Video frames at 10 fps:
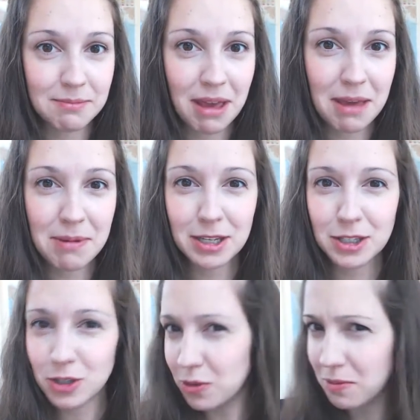maybe
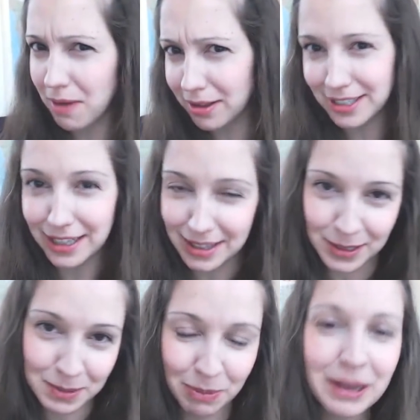2 months at
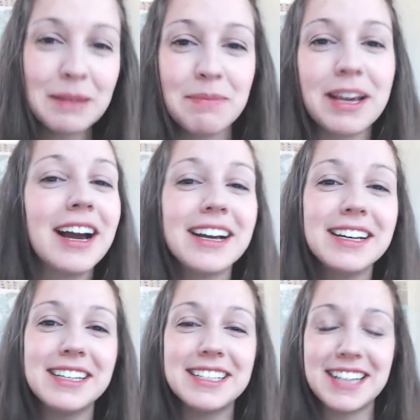this point,
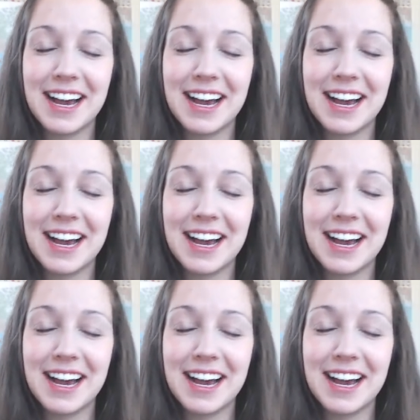because